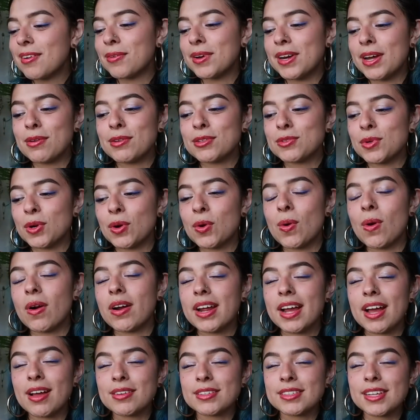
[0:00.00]
When I was
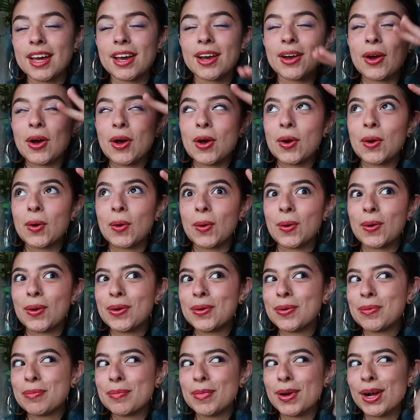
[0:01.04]
recording, I was like, oh,
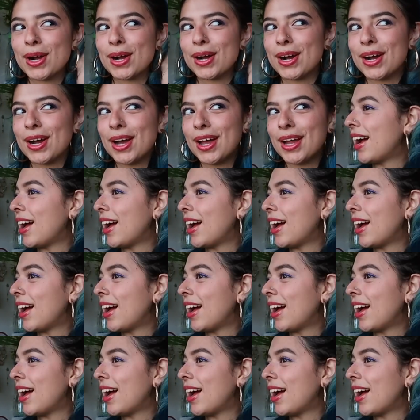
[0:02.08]
my god.